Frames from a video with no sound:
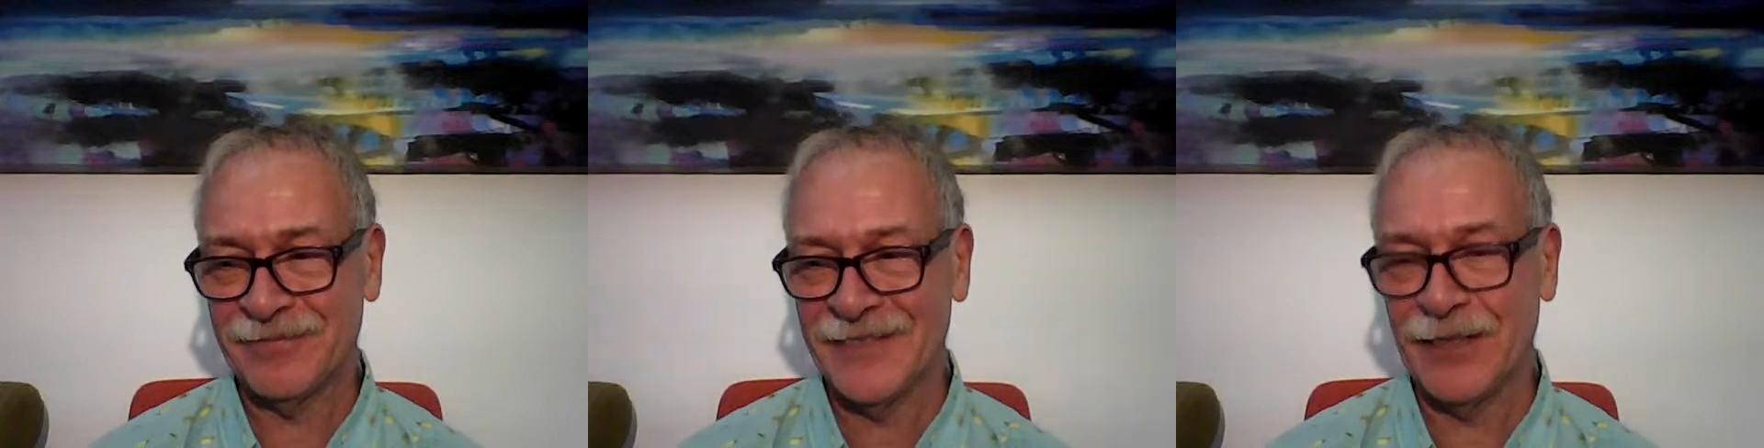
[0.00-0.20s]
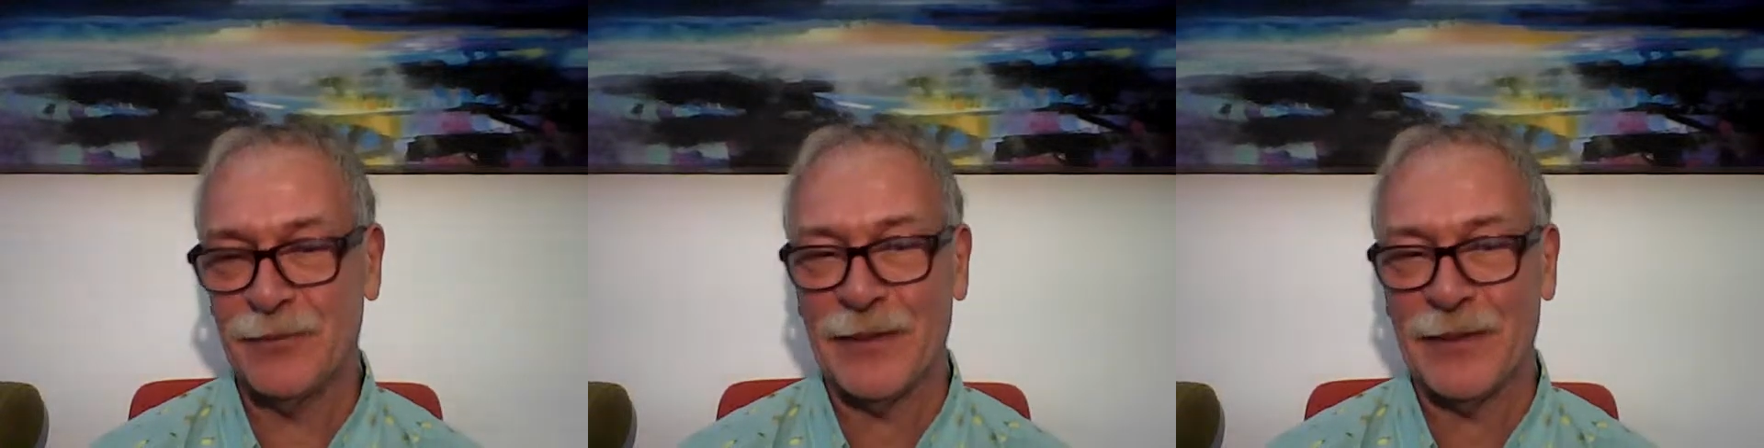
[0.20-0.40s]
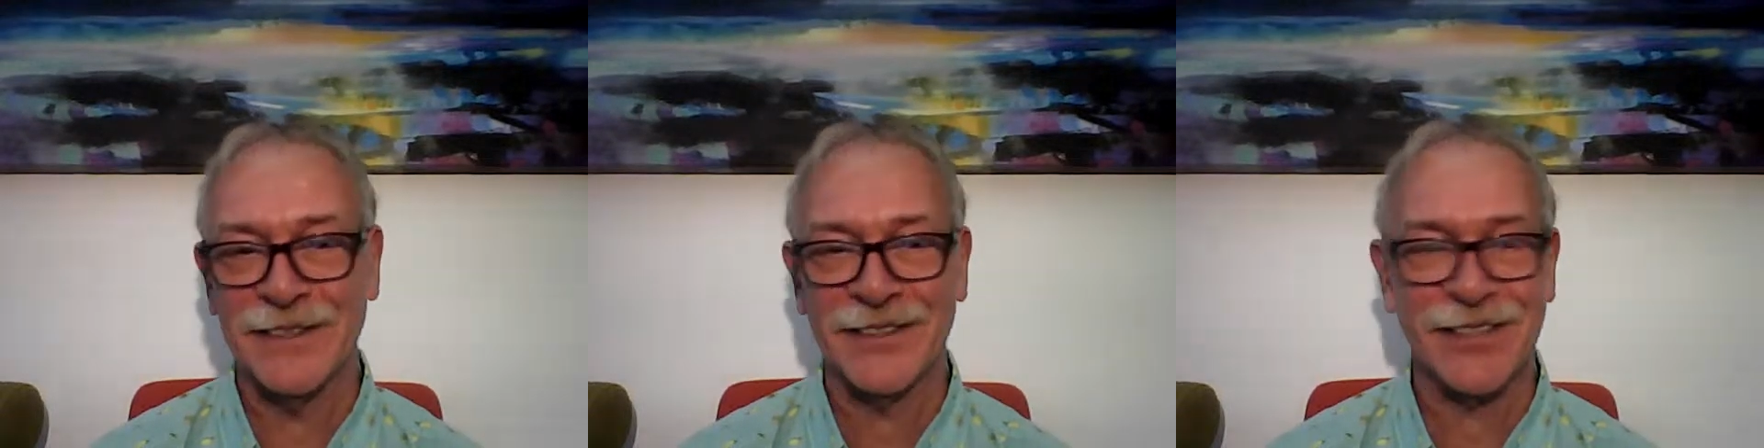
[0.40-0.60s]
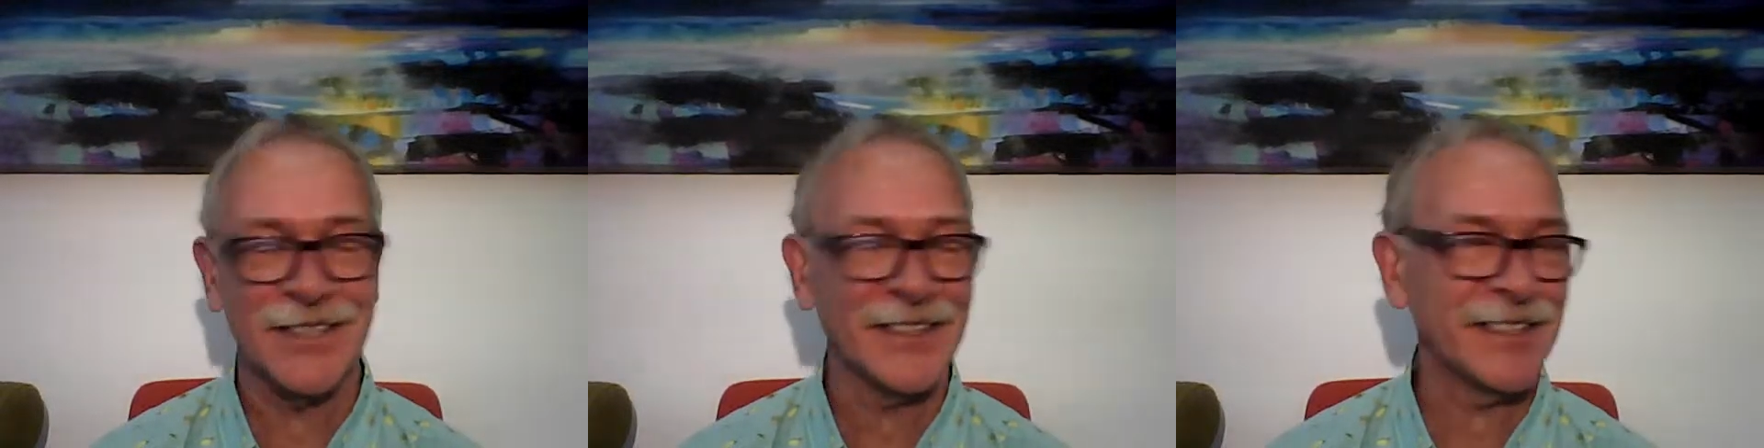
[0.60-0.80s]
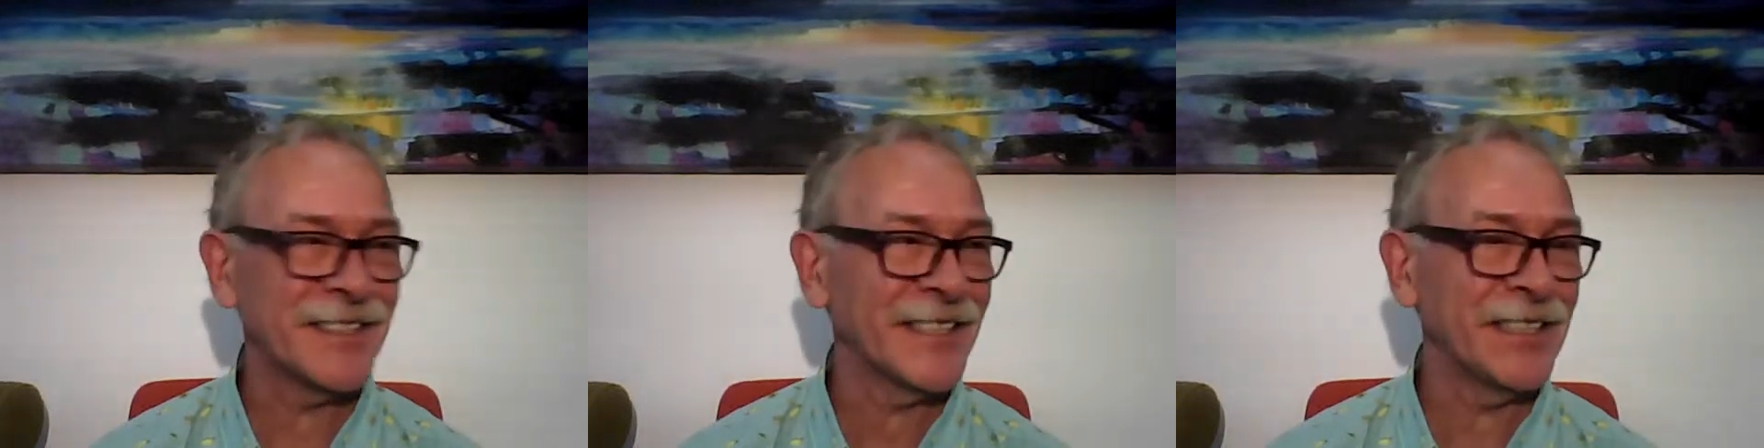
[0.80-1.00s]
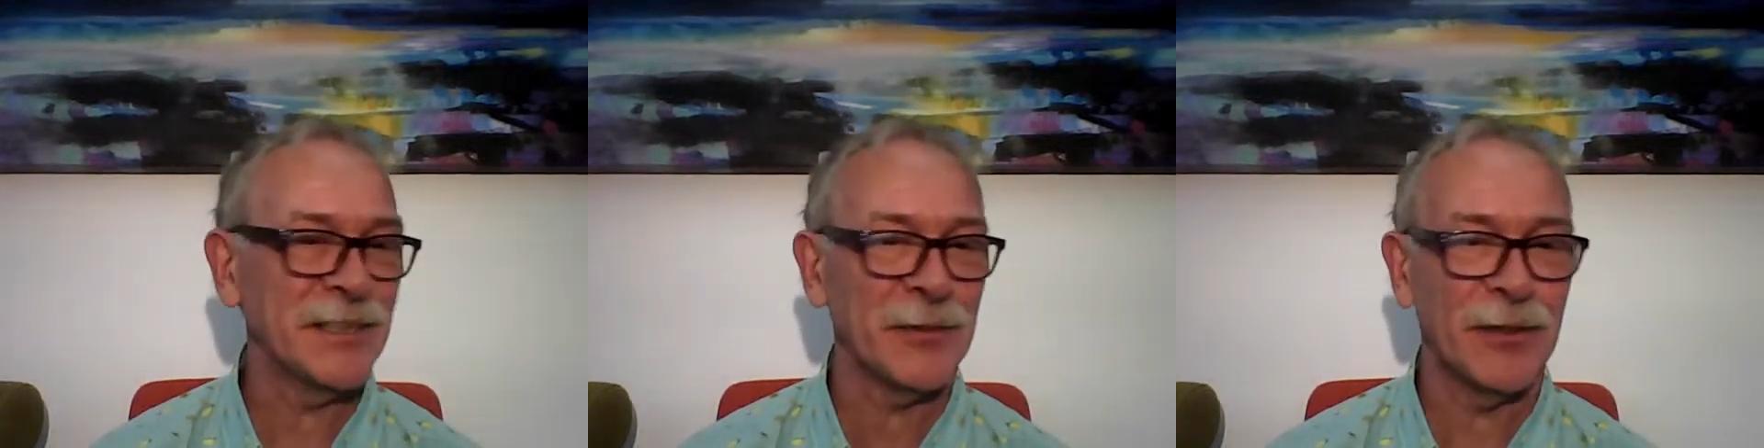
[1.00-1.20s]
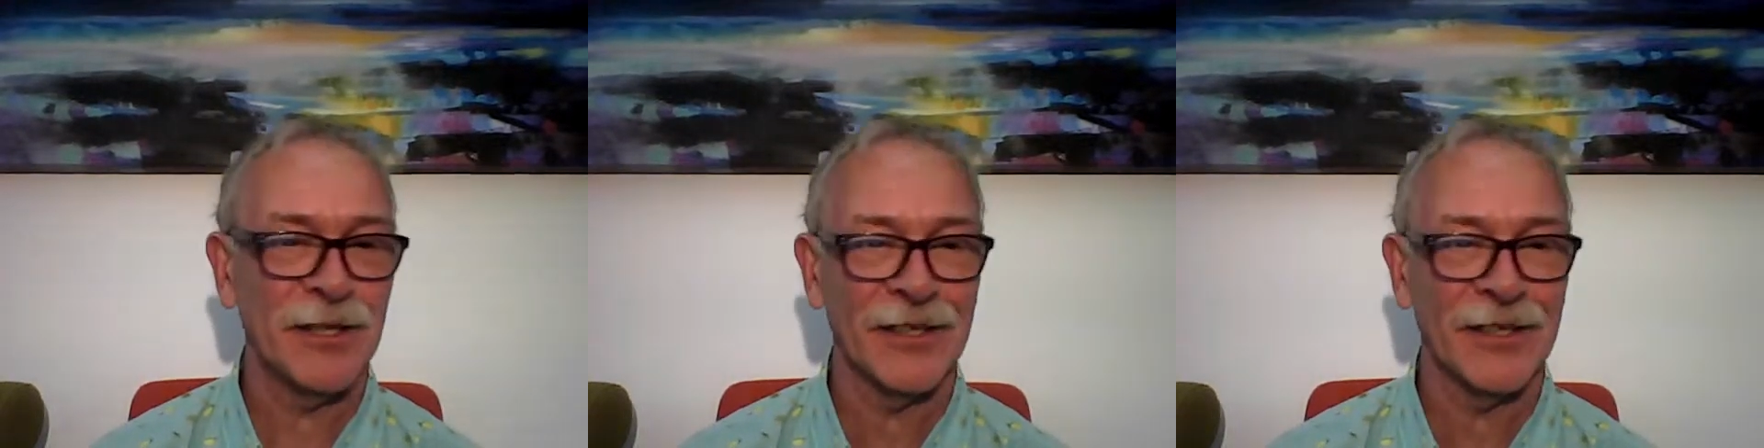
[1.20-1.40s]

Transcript: I've been trying to teach my